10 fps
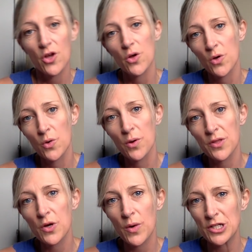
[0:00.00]
Who were the
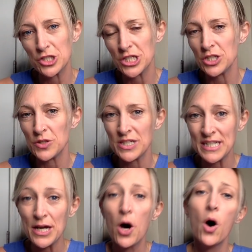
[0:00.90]
Koreshian
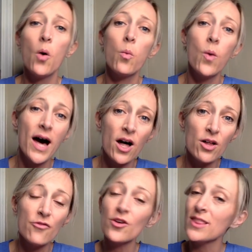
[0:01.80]
Unity?
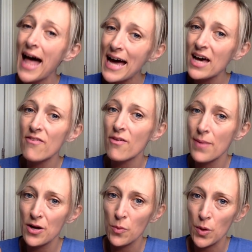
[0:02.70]
Well, for lack of a
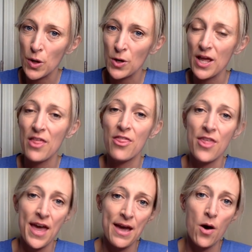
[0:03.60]
better word,
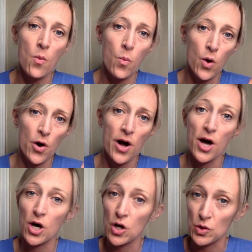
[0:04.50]
they were a
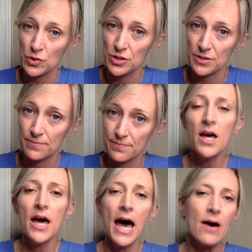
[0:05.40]
cult.
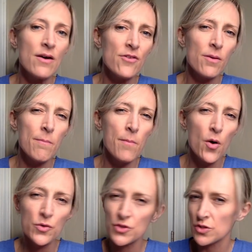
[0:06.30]
However,
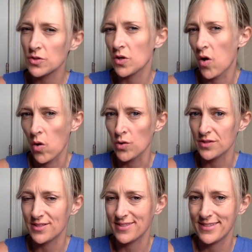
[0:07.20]
most
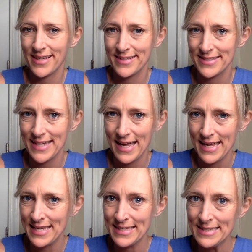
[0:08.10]
cults tend to
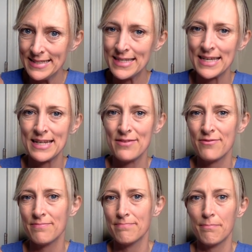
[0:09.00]
end in a
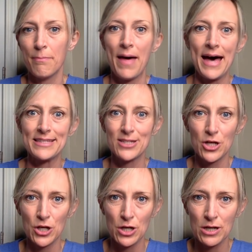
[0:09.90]

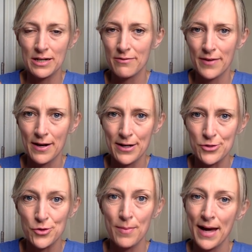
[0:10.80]
massacre in a very
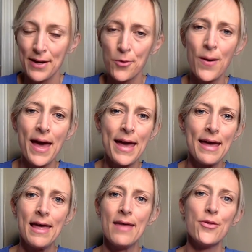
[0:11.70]
dramatic way,
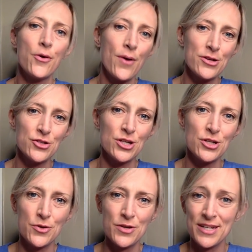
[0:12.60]
the Koreshian
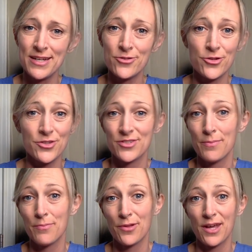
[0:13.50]
unity just
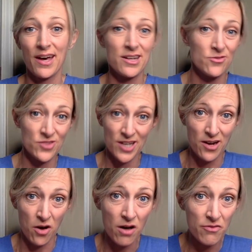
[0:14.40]
simply kind of died
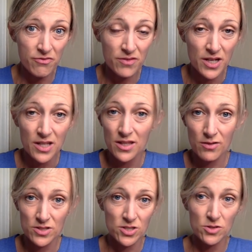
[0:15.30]
off. There
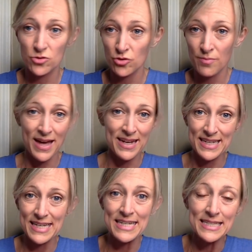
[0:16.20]
was no dramatic
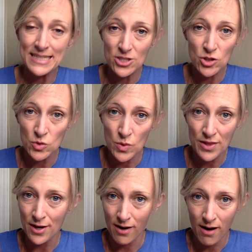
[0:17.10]
end to
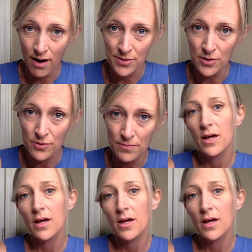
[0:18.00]
their commune.